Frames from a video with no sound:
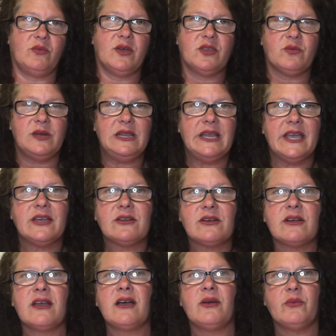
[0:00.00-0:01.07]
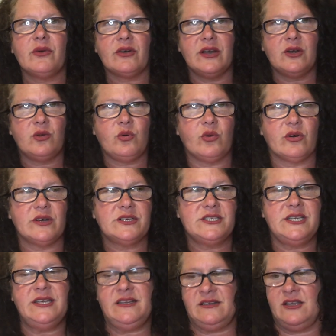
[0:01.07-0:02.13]
Whether we like it or not, we're in
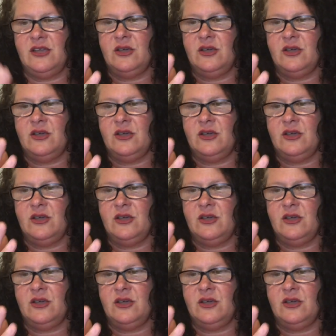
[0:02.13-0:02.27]
quarantine.